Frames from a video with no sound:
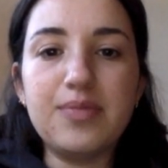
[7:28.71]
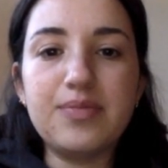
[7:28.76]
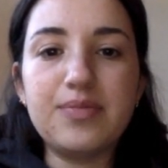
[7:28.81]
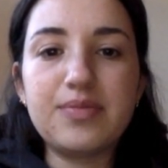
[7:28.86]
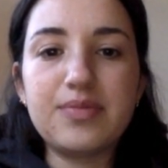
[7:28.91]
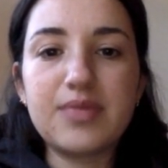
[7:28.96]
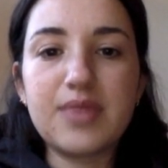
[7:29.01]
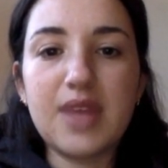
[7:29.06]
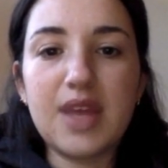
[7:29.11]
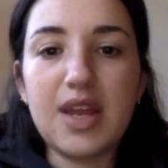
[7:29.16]

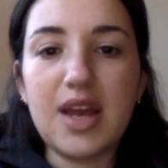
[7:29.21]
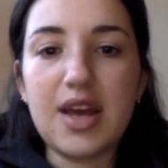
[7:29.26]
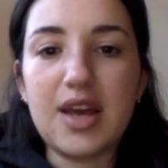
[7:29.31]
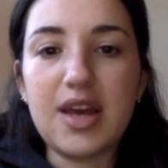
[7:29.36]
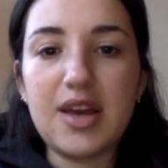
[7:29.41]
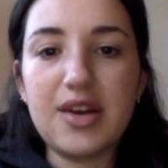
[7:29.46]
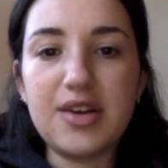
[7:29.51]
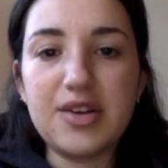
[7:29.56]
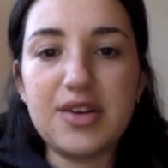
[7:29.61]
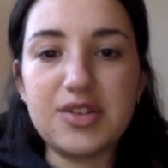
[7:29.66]
Yeah,
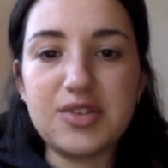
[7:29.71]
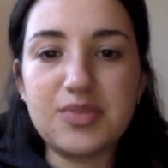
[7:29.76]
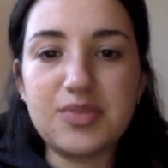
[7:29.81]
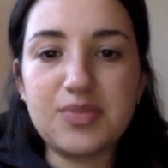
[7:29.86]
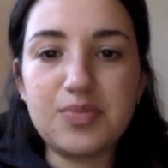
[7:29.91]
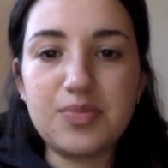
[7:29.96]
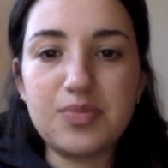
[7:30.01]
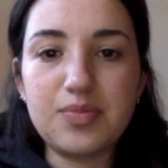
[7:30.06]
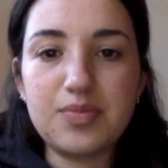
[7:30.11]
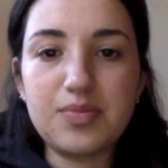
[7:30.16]
here just
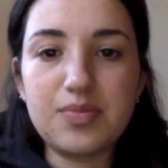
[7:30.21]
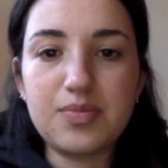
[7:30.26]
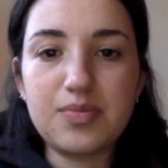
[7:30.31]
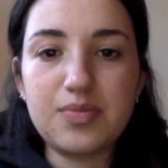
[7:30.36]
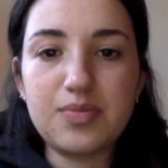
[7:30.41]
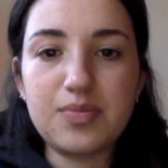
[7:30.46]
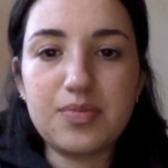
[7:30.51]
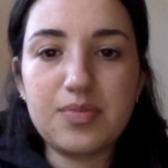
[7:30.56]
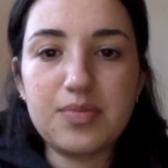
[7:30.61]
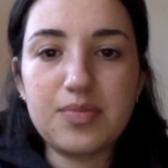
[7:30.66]

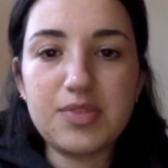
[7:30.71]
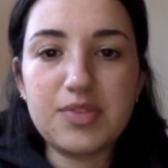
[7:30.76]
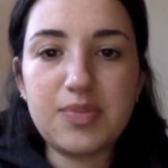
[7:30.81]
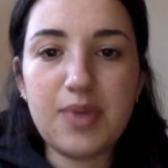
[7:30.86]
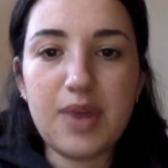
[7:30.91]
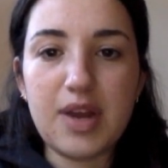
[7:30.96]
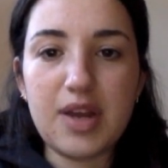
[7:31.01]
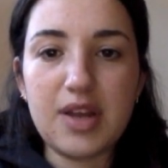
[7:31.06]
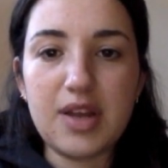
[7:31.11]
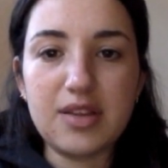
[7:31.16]

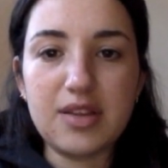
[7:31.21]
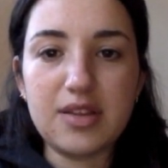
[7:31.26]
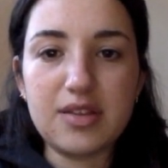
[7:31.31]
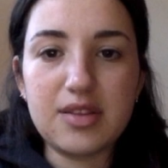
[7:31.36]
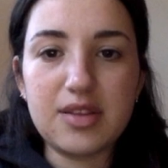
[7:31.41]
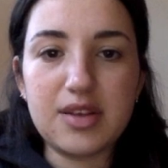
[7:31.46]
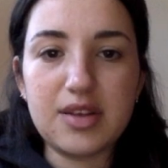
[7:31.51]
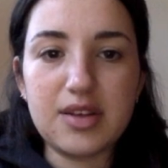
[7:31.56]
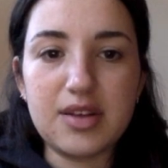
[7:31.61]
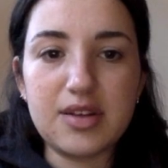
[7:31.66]
spreading
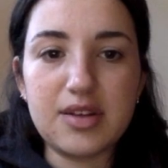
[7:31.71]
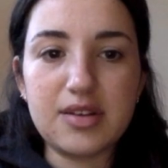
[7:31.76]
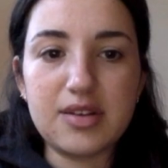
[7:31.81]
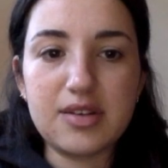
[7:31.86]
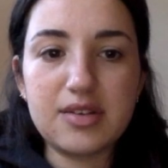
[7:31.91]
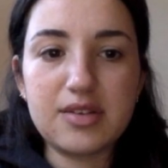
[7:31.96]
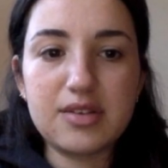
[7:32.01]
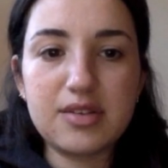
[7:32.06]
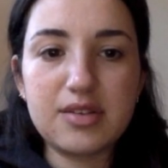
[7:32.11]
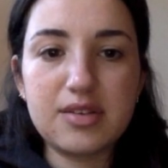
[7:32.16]
the
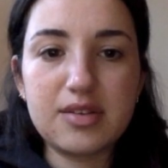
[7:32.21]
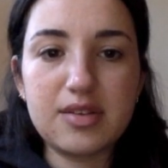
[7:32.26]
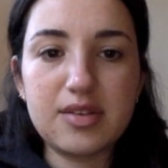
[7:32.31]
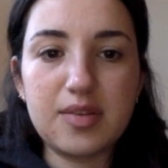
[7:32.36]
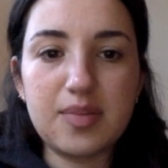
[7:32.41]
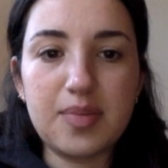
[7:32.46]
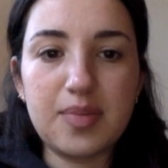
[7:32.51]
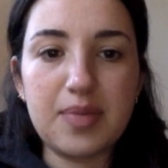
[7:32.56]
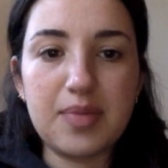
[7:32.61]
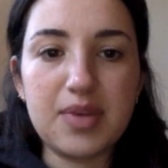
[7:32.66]

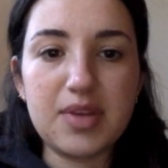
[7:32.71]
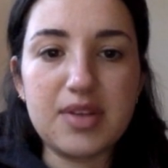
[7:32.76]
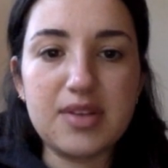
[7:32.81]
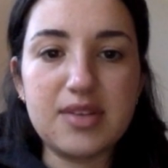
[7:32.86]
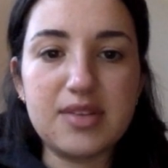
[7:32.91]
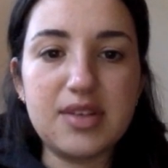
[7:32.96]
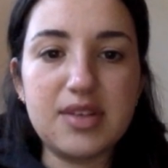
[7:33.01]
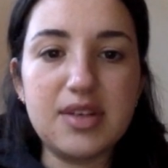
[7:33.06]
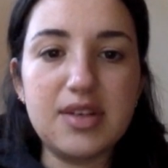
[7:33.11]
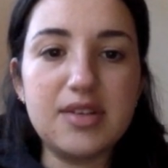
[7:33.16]
pumpkin
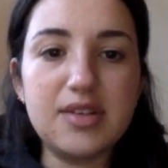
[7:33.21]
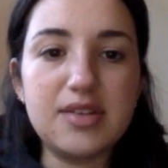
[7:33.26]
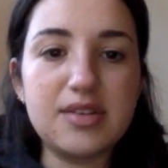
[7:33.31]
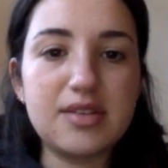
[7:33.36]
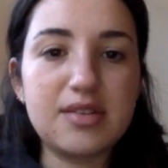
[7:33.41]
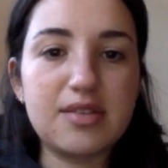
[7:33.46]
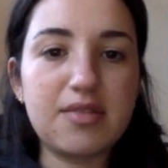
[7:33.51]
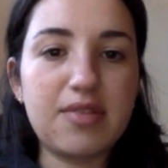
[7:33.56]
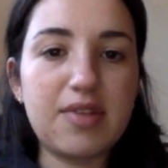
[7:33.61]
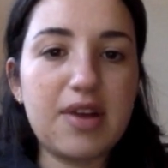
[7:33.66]
seeds and
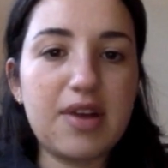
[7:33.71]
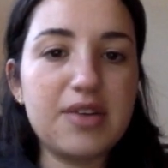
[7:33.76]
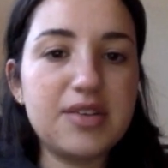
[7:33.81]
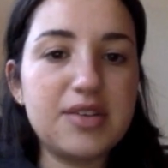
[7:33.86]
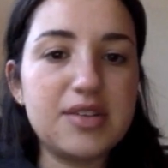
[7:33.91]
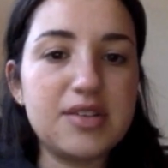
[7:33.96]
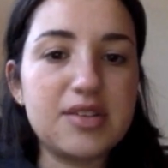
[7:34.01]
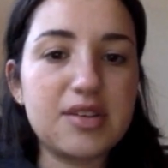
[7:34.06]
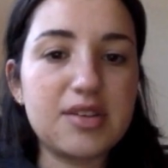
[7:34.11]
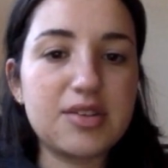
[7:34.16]
sunflower
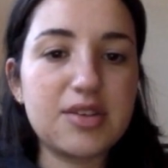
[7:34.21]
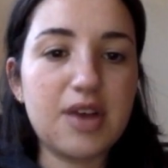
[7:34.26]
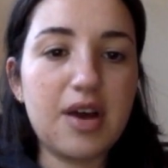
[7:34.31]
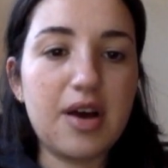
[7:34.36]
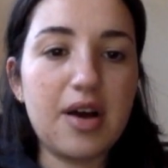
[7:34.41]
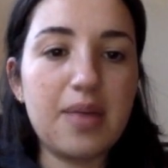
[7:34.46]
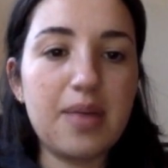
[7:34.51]
seeds on top.